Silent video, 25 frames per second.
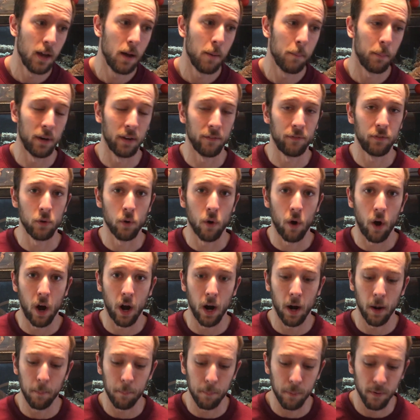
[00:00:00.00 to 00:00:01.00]
But if you
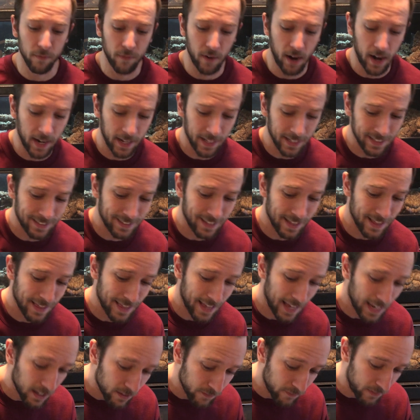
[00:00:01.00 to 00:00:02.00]
are providing
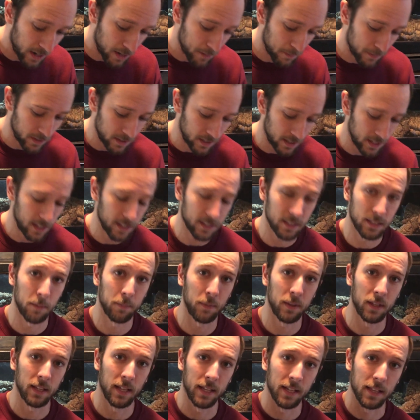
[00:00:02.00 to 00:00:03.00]
synthetic vitamin D in
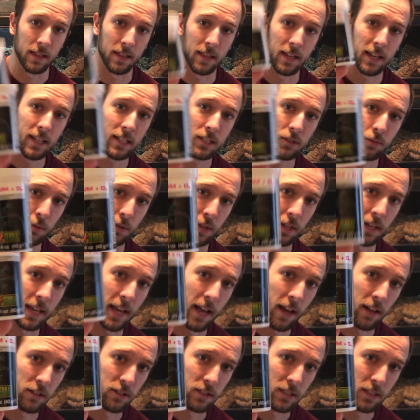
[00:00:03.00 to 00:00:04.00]
something like this with a
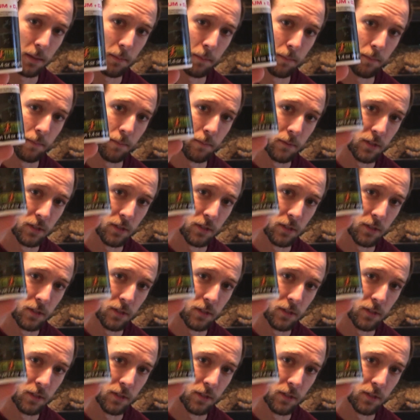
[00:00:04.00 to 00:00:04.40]
calcium